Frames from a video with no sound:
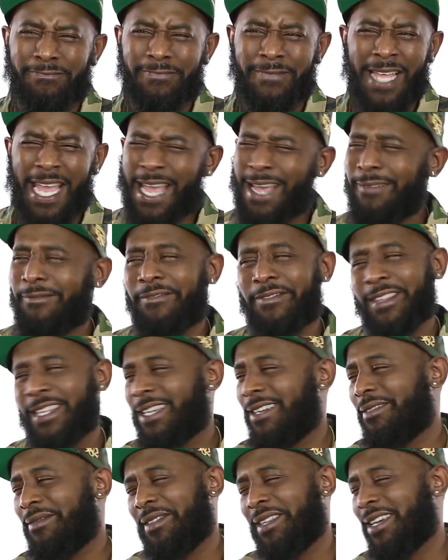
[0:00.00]
anything? She
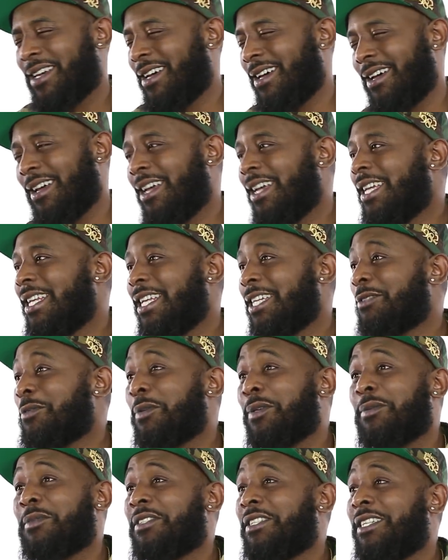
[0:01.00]
didn't say, hey,
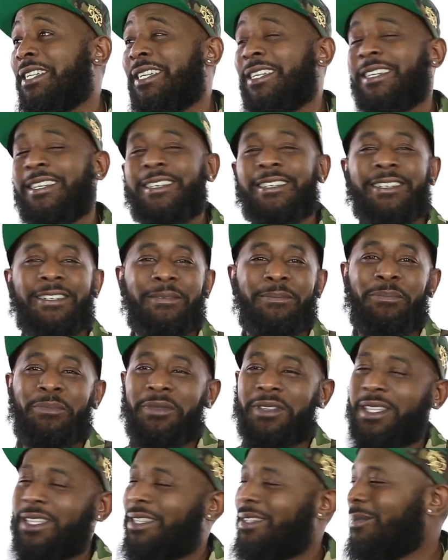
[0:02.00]
tone it
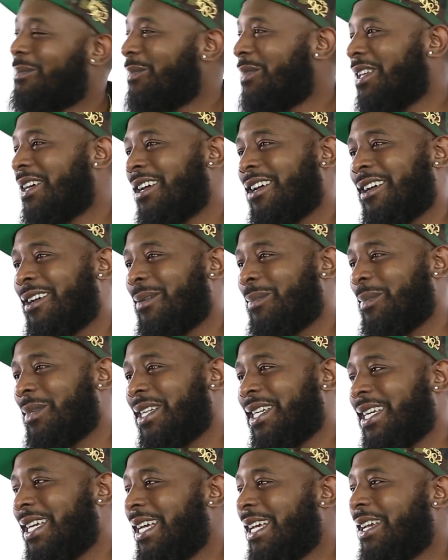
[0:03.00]
down? Nah,
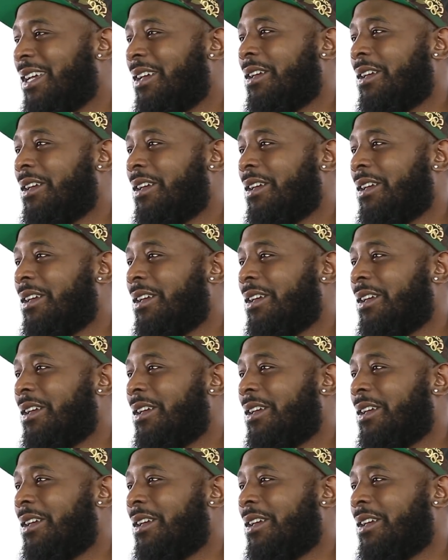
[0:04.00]
man.